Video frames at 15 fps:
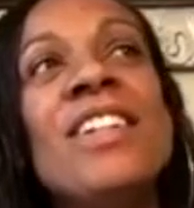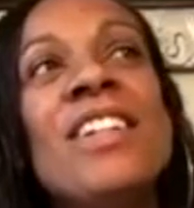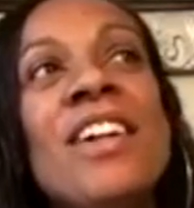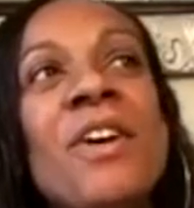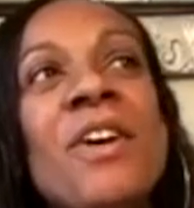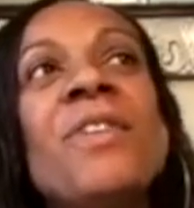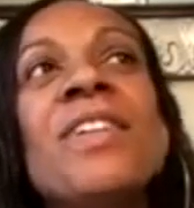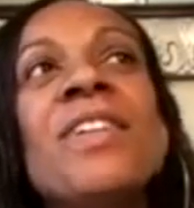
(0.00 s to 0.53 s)

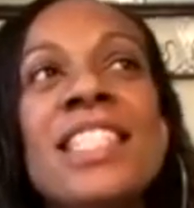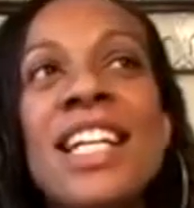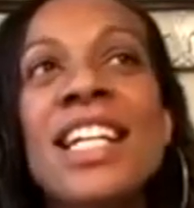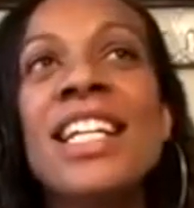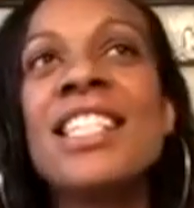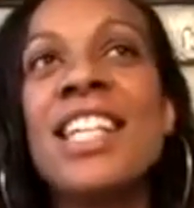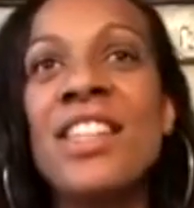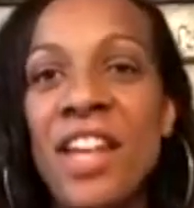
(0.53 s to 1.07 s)
know because, like I
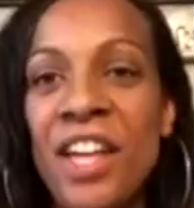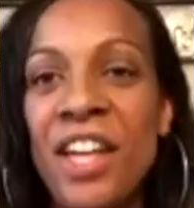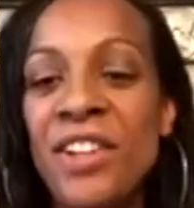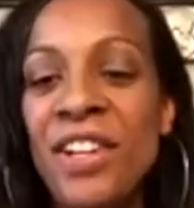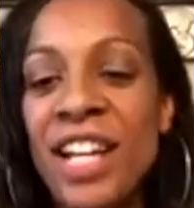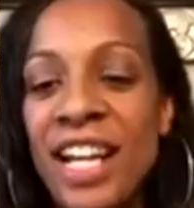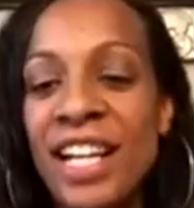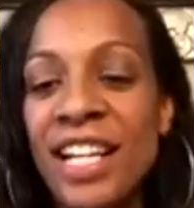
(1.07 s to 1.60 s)
said the other
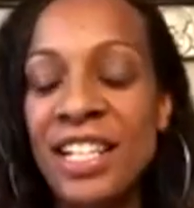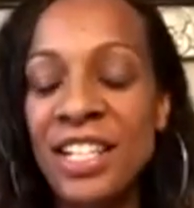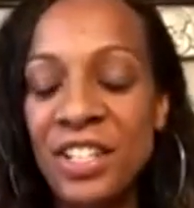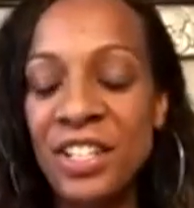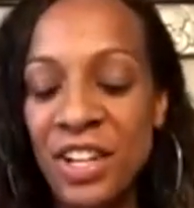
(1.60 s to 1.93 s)
day, you know,